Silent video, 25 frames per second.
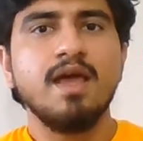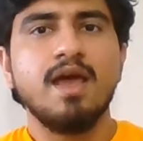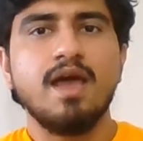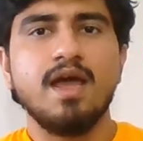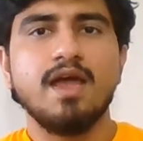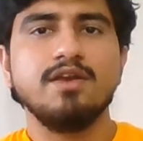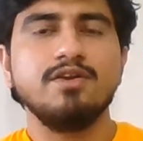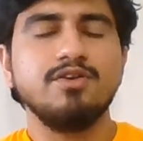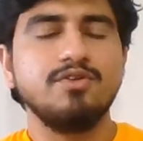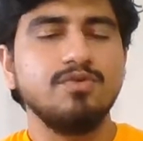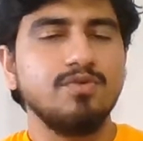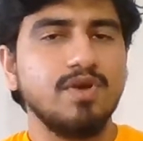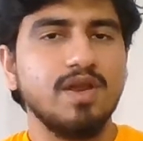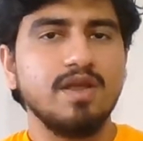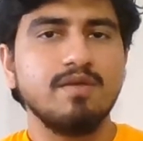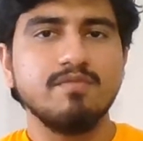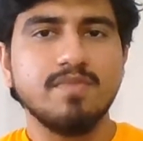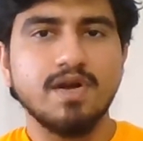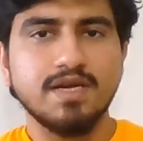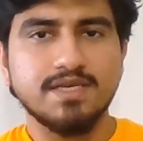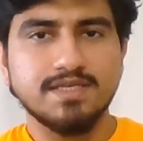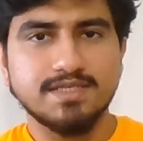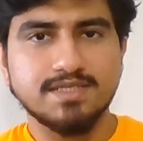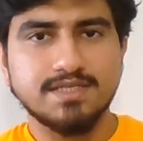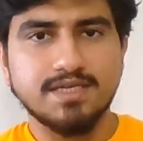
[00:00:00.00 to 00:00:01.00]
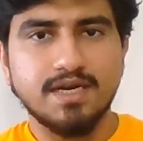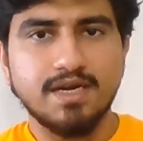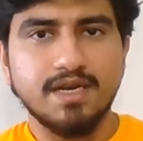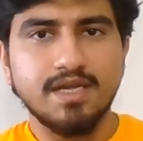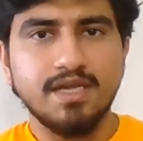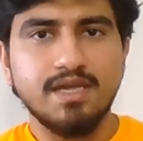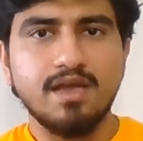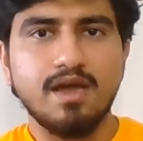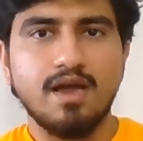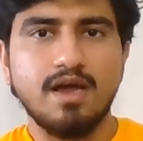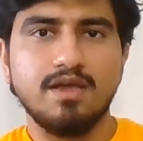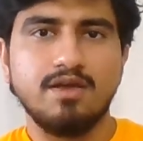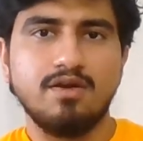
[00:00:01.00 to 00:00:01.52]
And during my
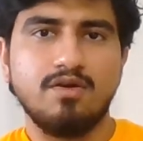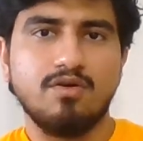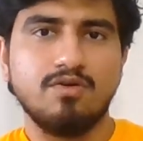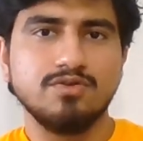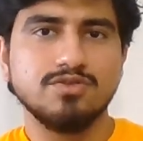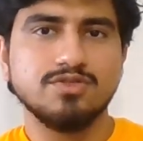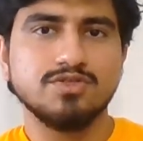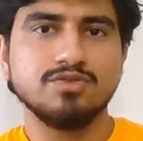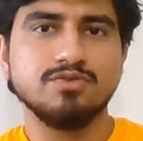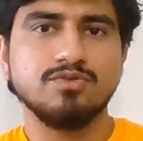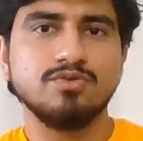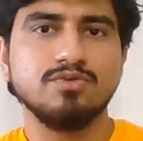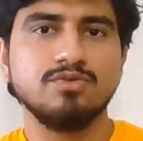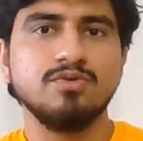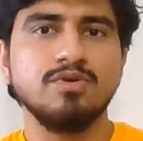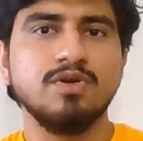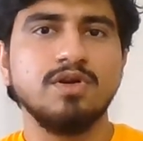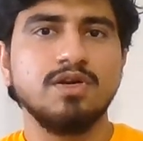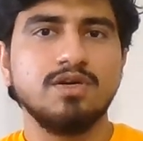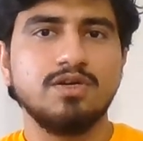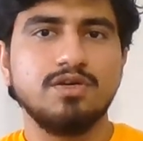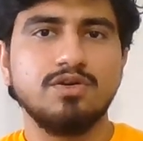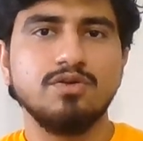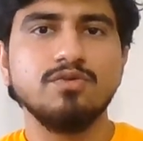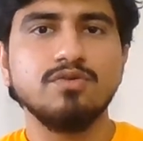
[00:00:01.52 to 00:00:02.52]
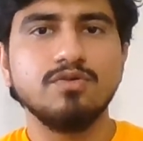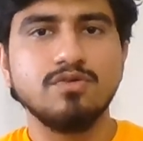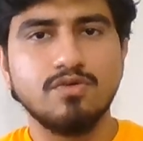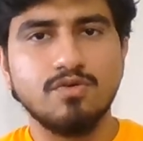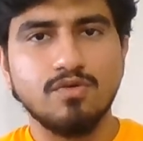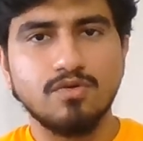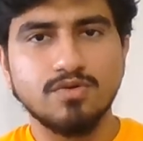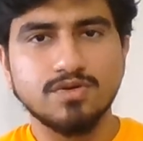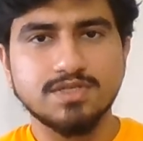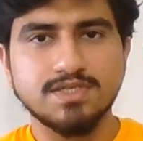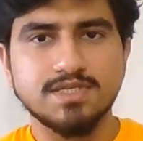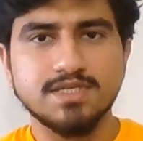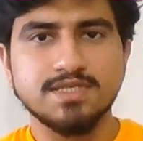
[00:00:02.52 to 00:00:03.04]
study, I also took
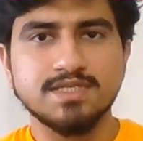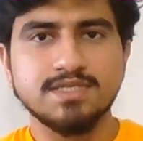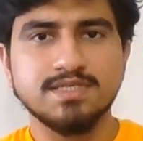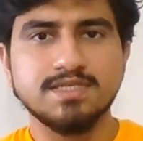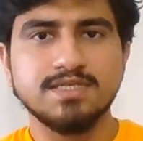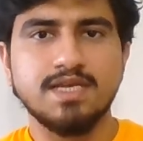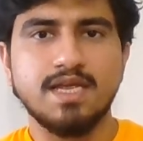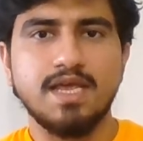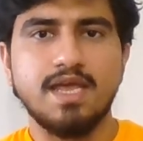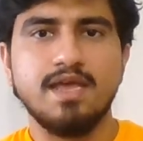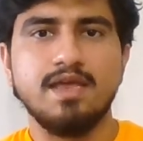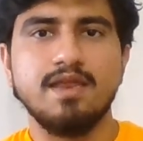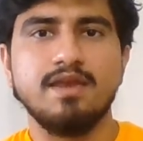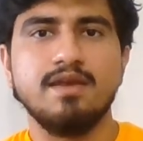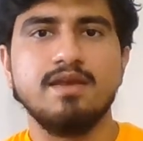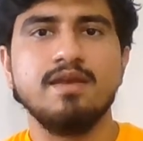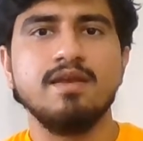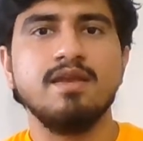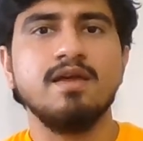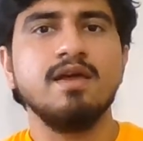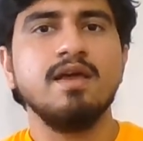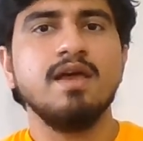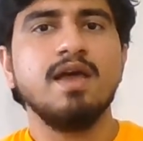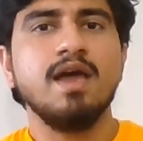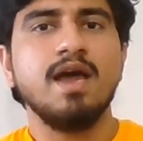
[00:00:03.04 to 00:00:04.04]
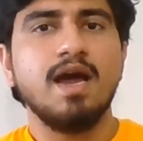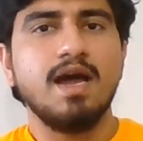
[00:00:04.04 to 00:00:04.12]
courses in